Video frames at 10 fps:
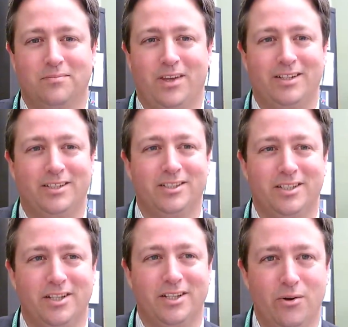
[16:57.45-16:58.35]

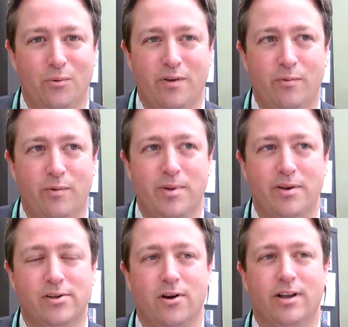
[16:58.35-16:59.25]
Excellent. You know, we've
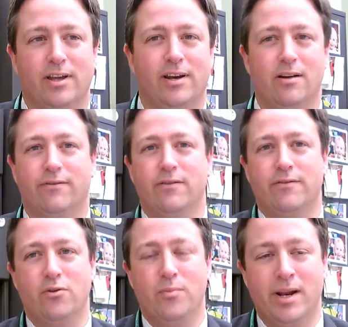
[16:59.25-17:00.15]
been talking now for a
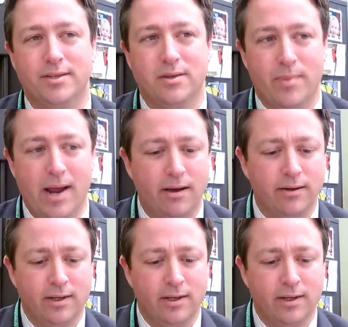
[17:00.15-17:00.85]
few minutes about